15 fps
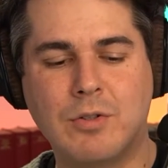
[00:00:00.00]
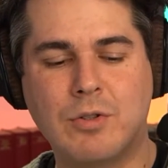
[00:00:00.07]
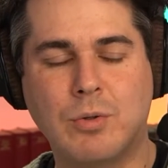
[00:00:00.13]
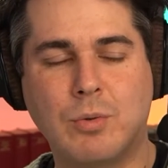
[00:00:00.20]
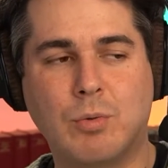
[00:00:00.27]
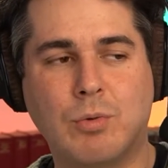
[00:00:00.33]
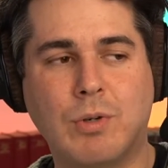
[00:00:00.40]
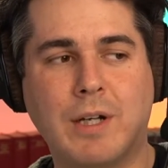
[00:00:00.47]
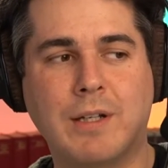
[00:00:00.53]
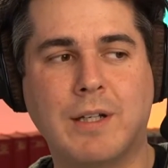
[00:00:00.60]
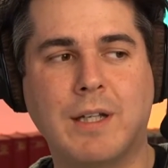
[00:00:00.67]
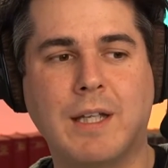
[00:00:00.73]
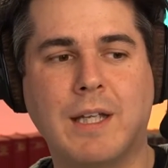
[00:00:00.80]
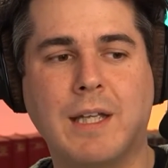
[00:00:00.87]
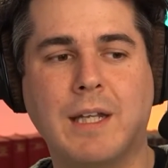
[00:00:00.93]
to run
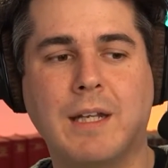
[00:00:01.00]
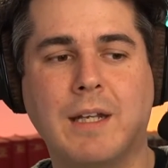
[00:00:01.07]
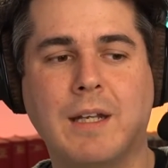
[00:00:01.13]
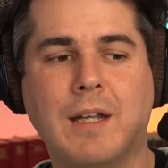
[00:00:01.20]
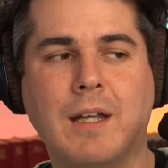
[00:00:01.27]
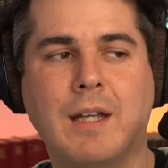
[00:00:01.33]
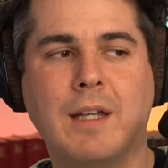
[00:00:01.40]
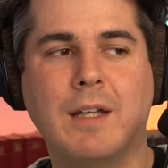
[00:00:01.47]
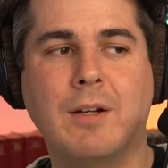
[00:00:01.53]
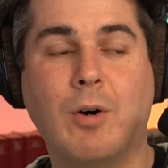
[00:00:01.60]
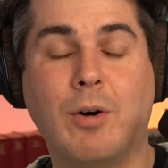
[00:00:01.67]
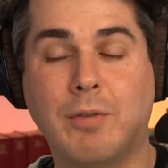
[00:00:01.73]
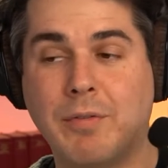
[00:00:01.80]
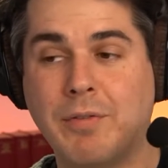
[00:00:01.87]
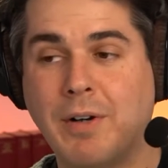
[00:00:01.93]
in
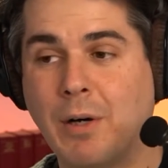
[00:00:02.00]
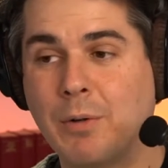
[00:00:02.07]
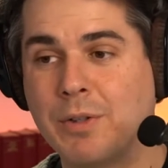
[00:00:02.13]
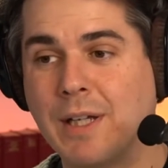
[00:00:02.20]
or without the